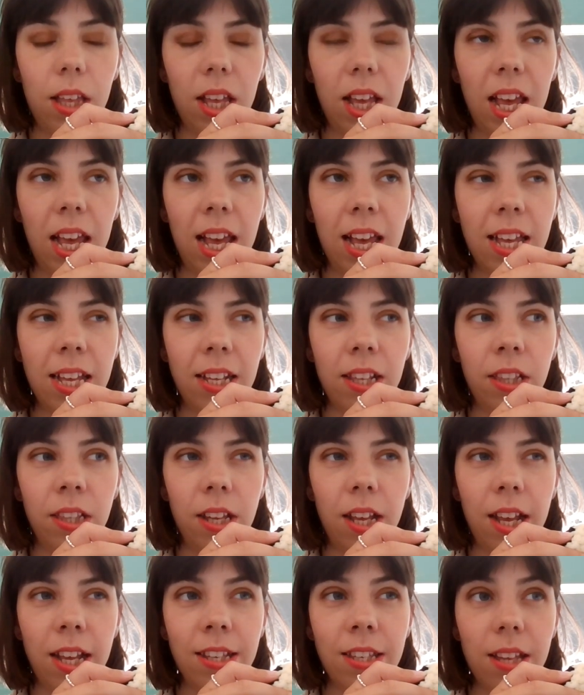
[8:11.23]

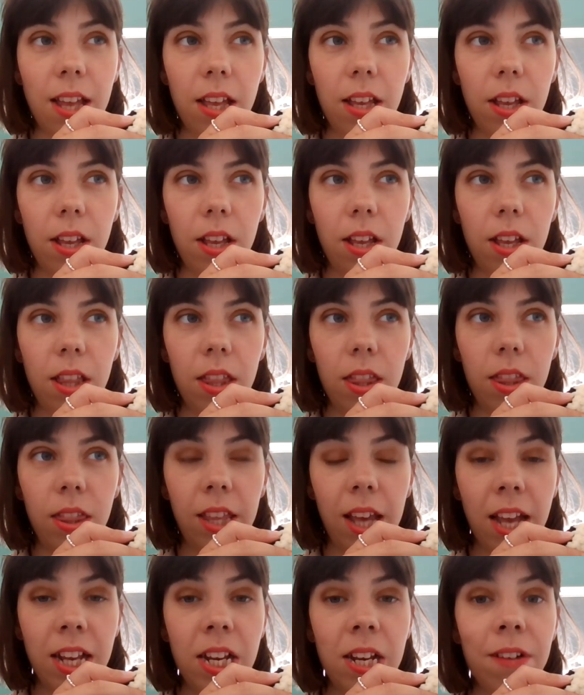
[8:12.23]

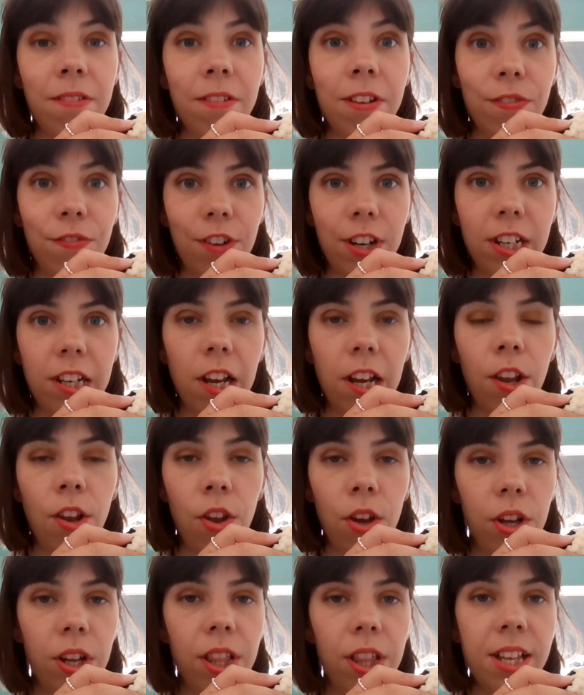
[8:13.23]
idea is for it to
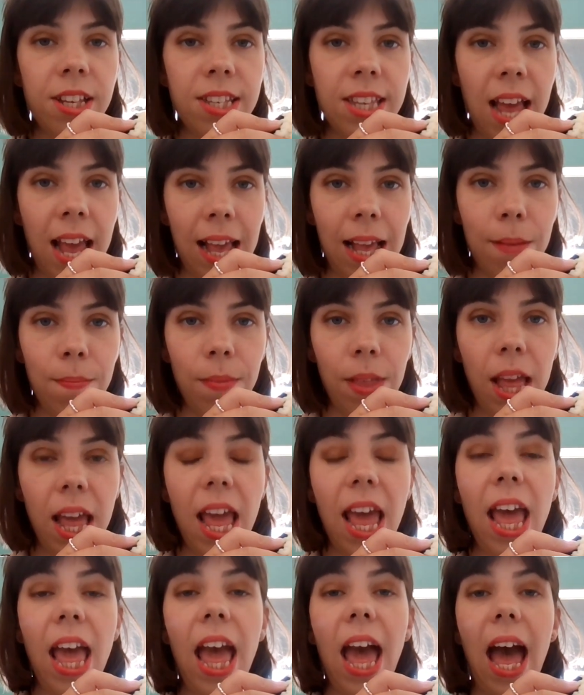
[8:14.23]
look the same
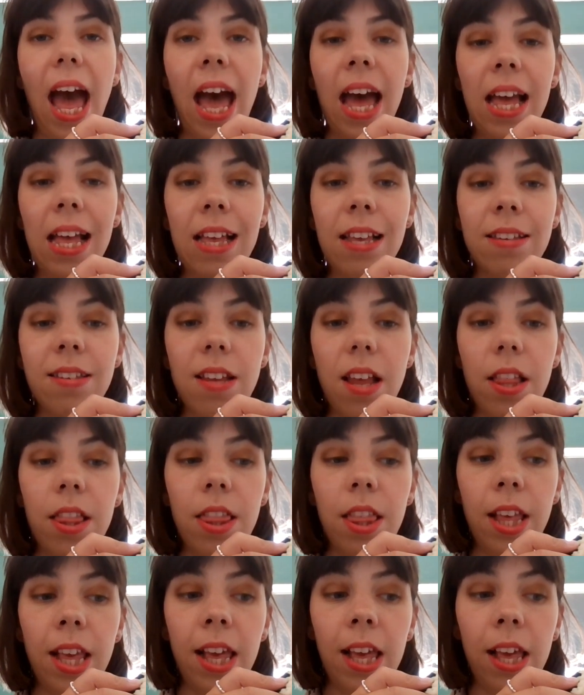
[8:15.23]
as
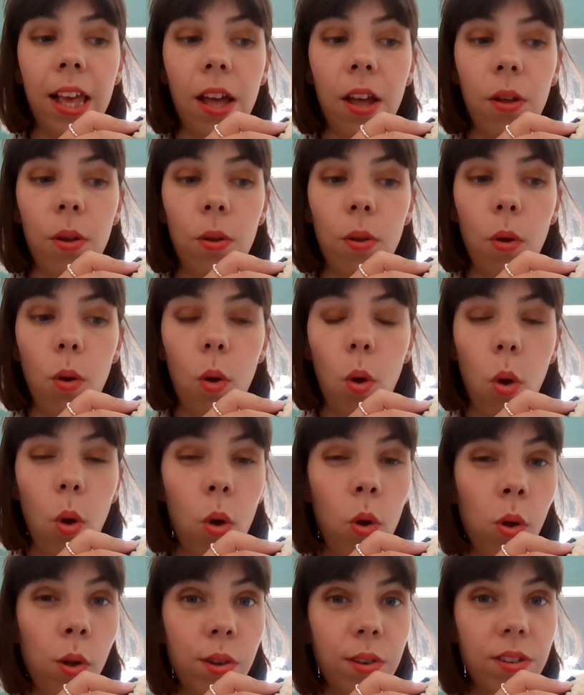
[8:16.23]
the
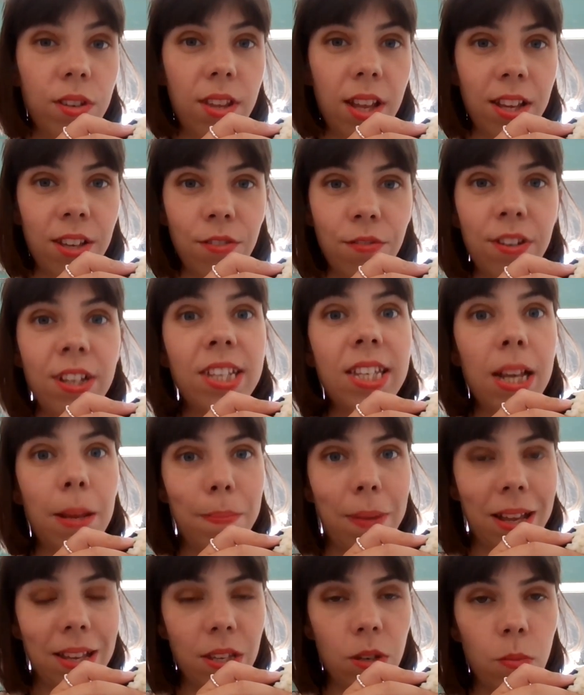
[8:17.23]
horse that has recently
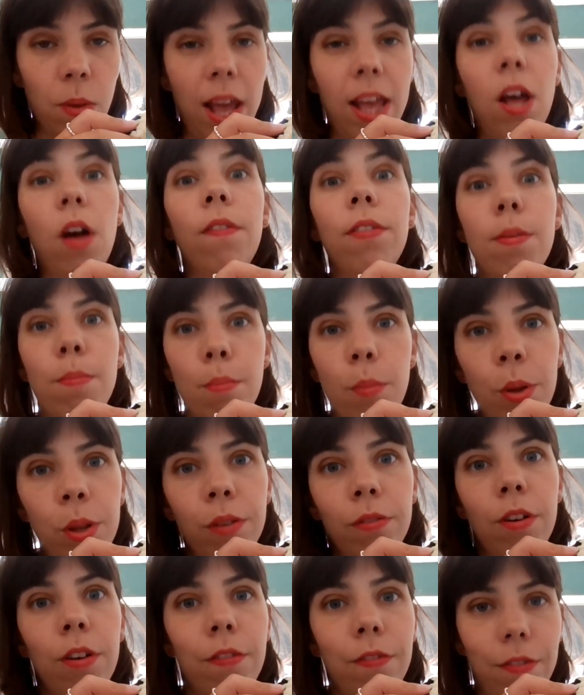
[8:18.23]
passed away of the
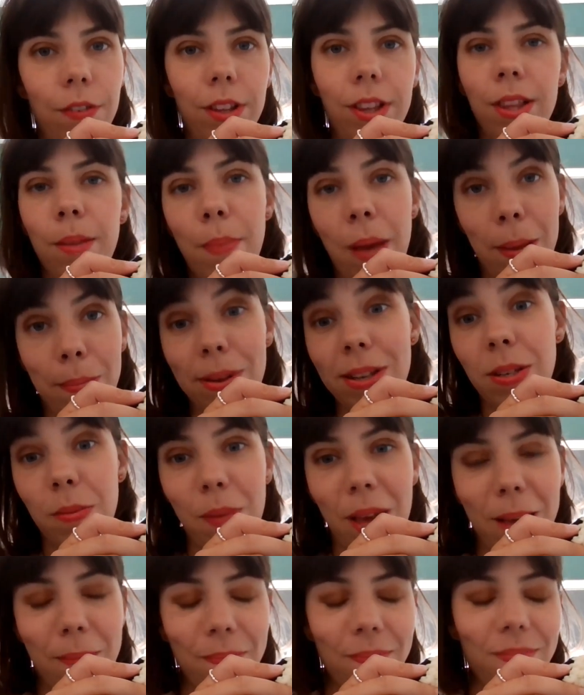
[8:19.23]
mother of the baby-to-be.